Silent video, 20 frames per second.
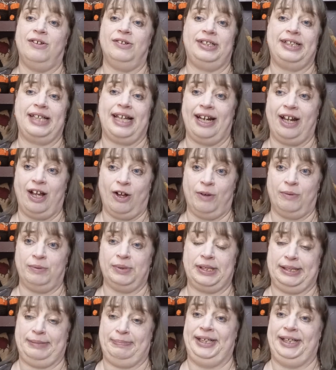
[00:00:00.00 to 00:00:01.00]
else that
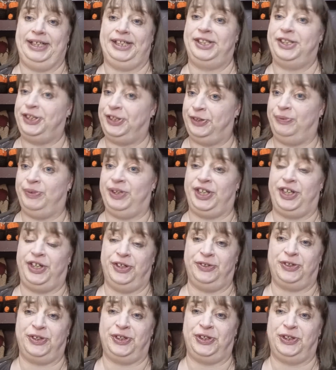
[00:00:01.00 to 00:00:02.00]
helps me too with
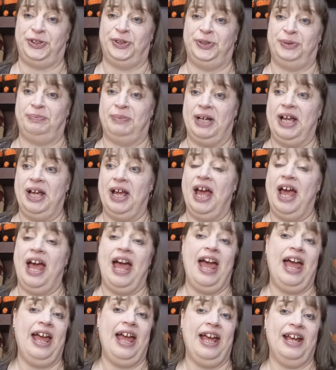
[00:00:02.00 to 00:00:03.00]
YouTube.
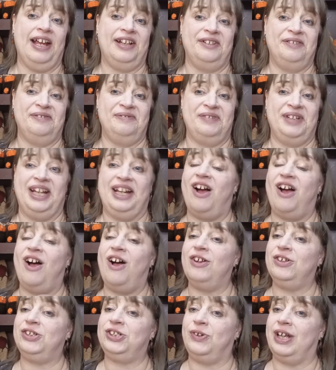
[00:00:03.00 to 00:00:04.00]
And it
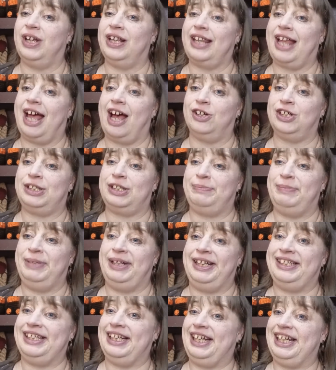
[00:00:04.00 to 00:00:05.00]
also allows
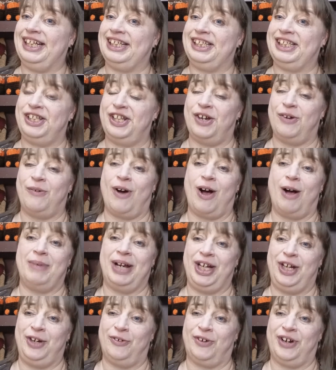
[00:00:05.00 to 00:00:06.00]
me to get to know all
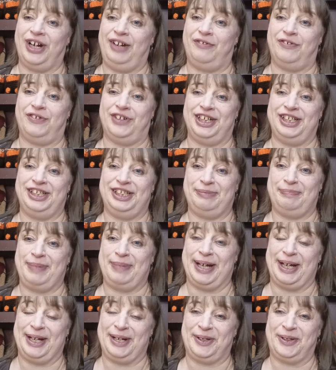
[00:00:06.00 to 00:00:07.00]
my Yarny friends
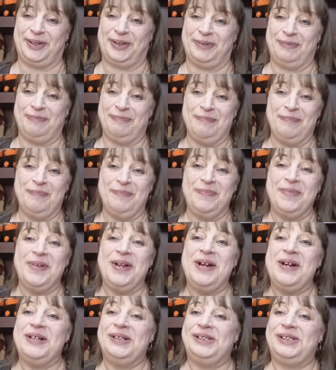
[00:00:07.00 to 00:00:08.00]
better.
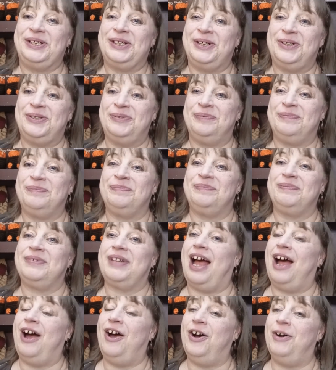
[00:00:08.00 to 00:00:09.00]
So
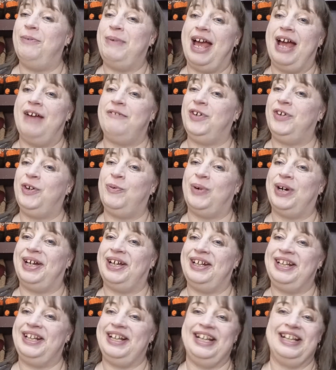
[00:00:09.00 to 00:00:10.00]
I hope
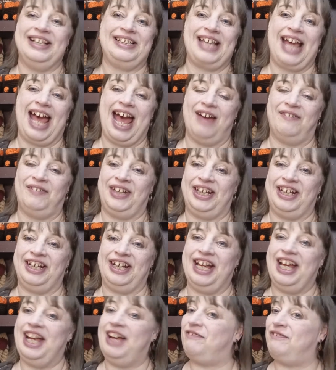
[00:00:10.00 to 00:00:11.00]
everyone is
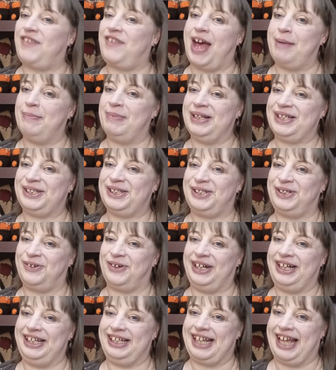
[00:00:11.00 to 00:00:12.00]
having a fabulous
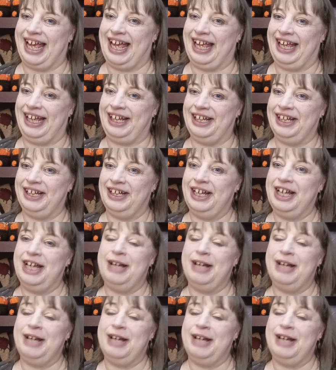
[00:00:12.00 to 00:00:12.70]
Yarny day.